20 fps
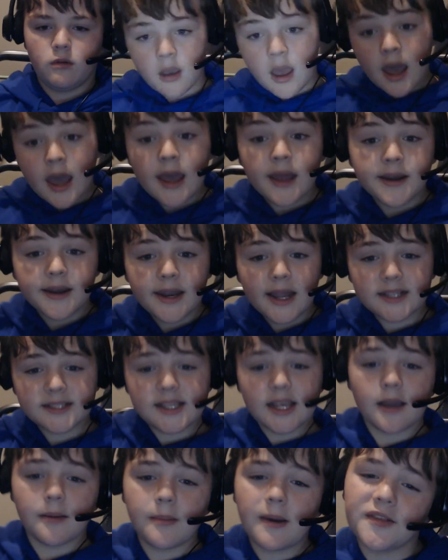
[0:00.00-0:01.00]
Next thing
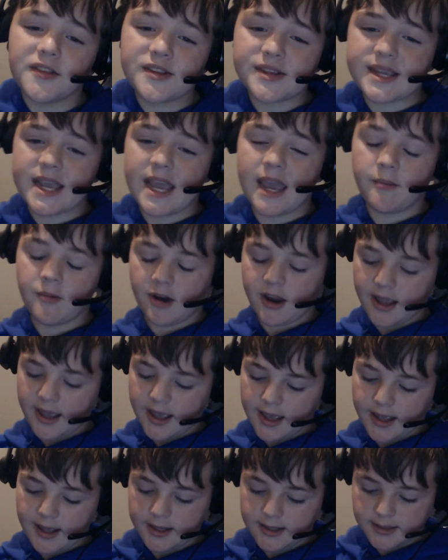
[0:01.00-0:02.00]
about this camera
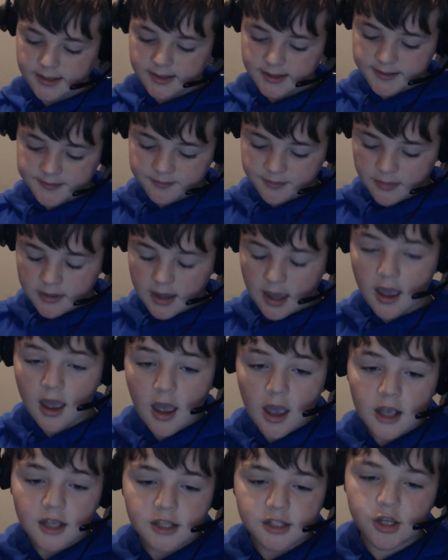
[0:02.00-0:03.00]
is,
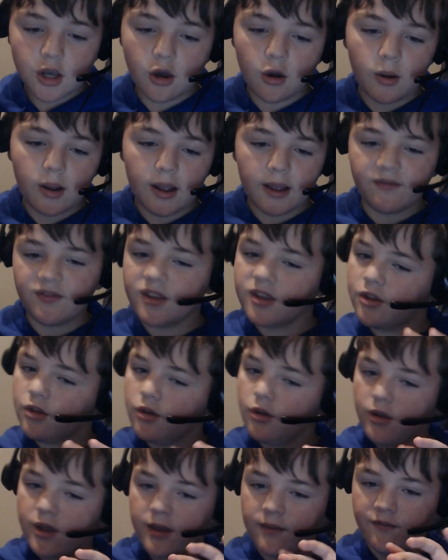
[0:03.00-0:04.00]
so if you
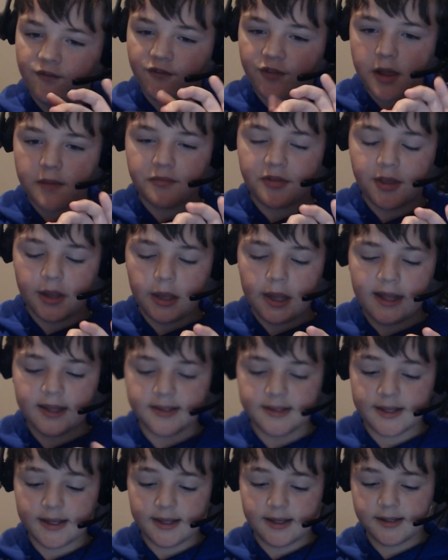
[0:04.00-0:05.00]
can flip the
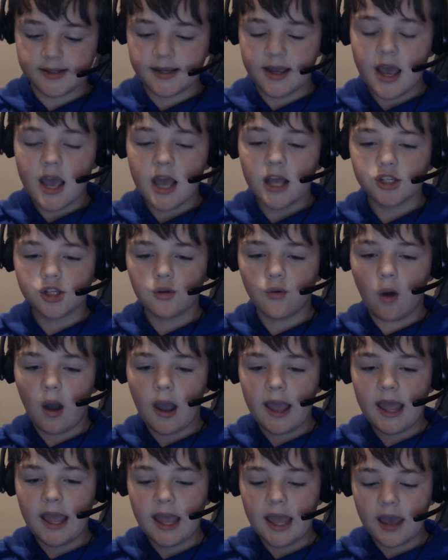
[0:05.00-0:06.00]
lenses. So
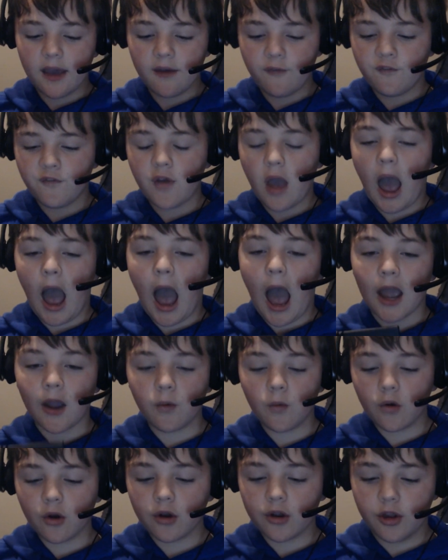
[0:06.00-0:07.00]
if I
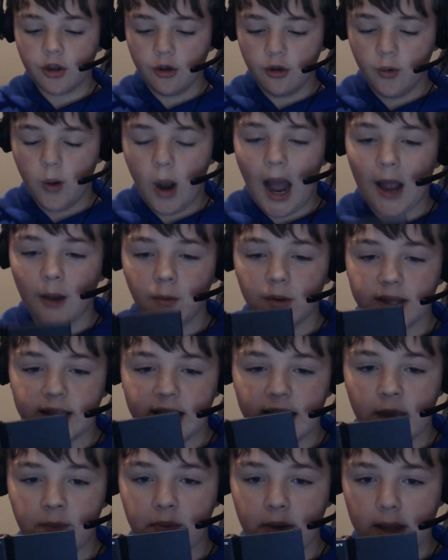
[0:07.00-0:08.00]
were you, I would
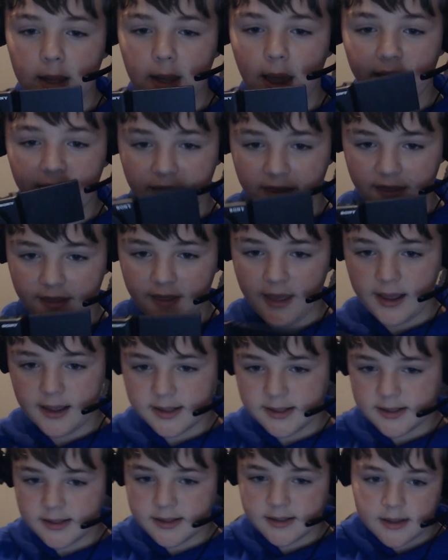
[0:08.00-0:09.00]
keep it like
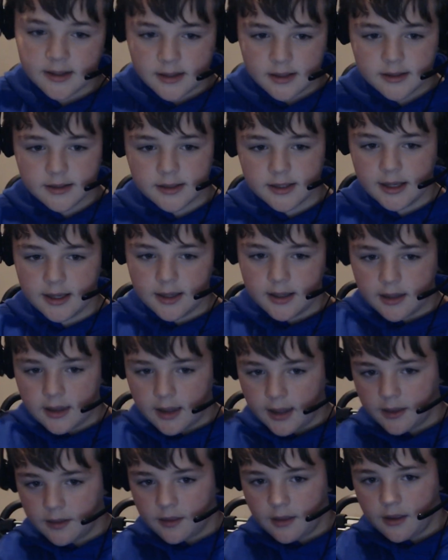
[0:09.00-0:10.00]
this. See? Like
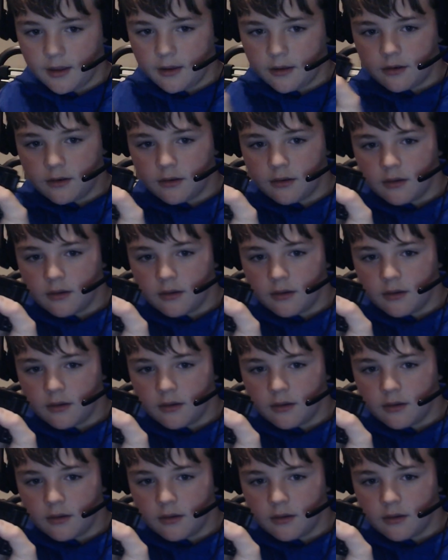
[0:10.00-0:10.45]
this.